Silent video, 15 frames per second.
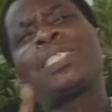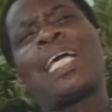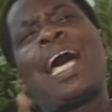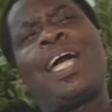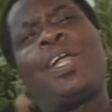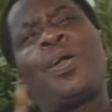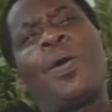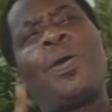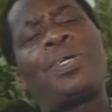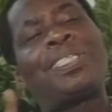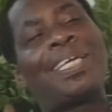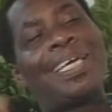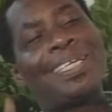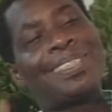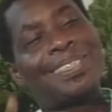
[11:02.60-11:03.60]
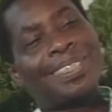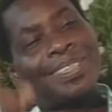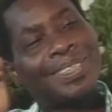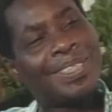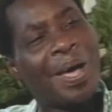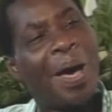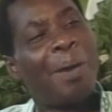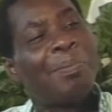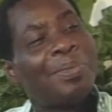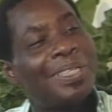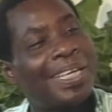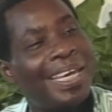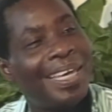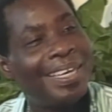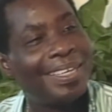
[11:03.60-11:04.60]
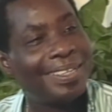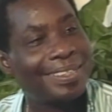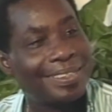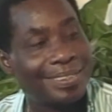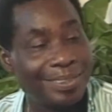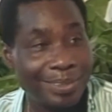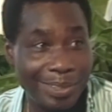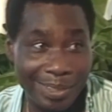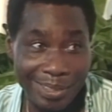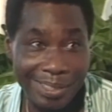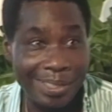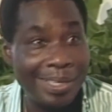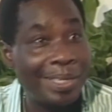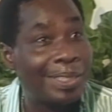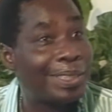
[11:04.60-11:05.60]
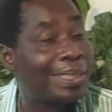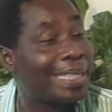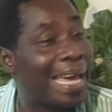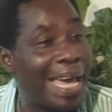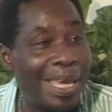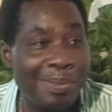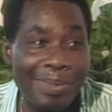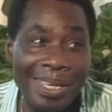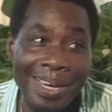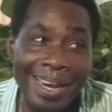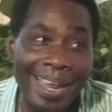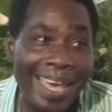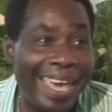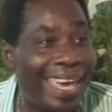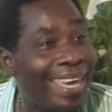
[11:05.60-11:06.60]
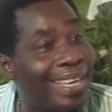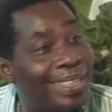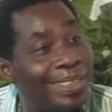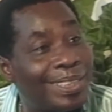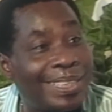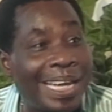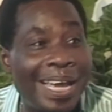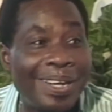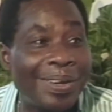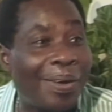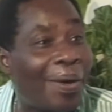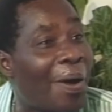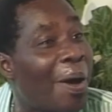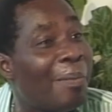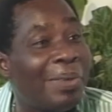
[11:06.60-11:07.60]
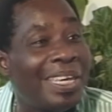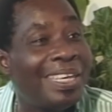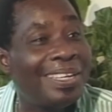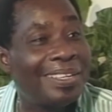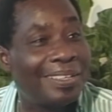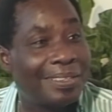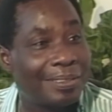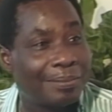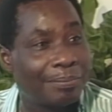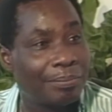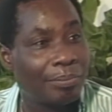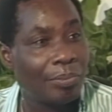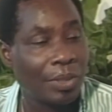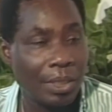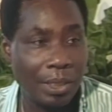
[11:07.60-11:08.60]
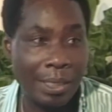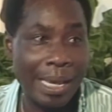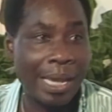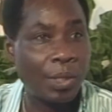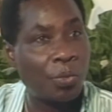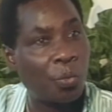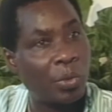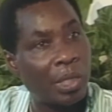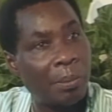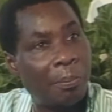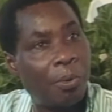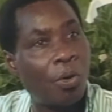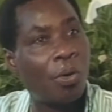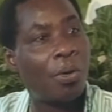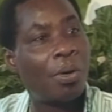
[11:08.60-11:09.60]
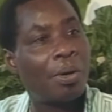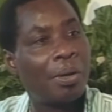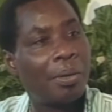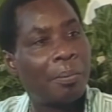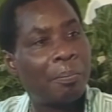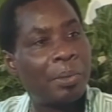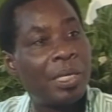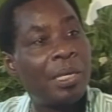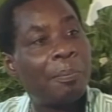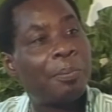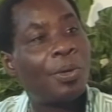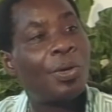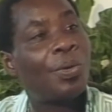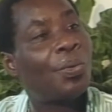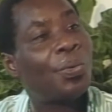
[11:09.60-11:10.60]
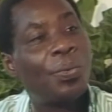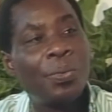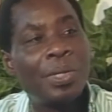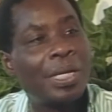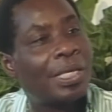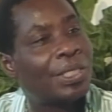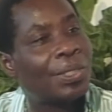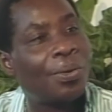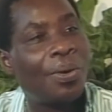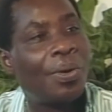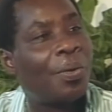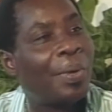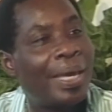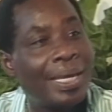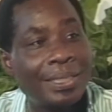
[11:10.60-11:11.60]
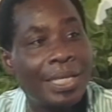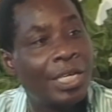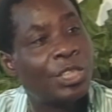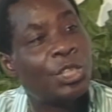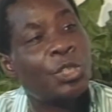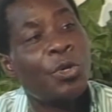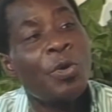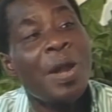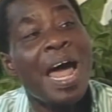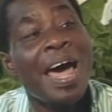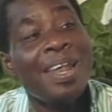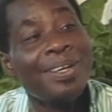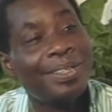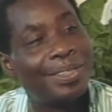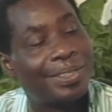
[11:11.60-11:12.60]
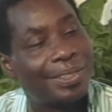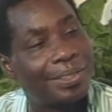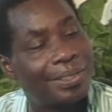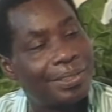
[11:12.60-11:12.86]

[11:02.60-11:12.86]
I notice something each time election coming, that we poor people who does always scrant